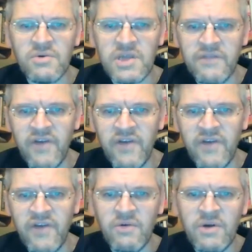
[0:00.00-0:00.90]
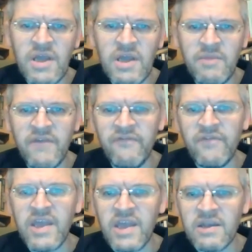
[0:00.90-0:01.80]
he'd felt by
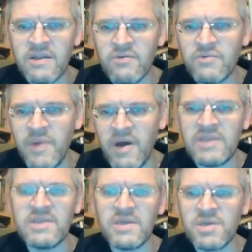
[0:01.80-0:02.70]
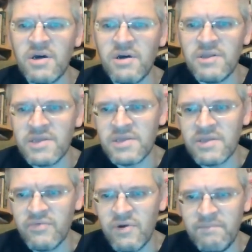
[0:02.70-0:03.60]
flinging an old poetic chant into
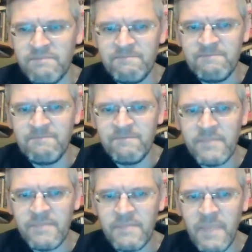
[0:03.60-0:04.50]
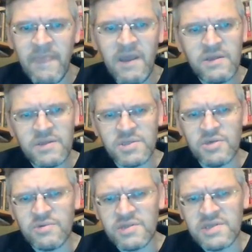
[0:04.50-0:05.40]
the room. The
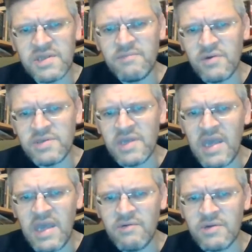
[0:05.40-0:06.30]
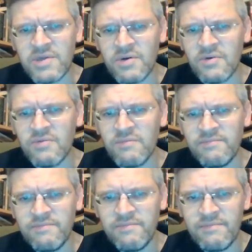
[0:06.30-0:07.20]
students seemed not to hear at all.
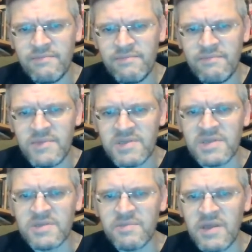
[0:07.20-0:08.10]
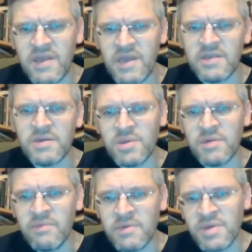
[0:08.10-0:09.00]
Mr. Smith hid
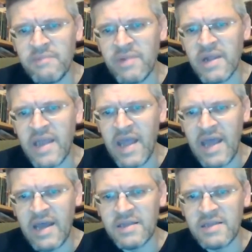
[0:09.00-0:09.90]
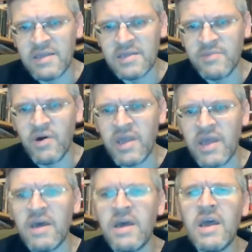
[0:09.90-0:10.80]
a trembling hand in his
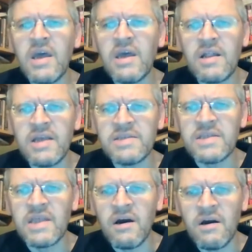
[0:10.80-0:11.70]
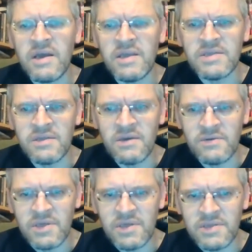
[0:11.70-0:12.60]
pocket, lest the eyes
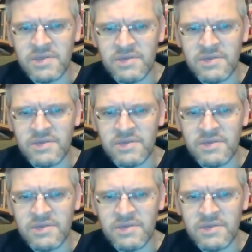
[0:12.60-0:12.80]
notice.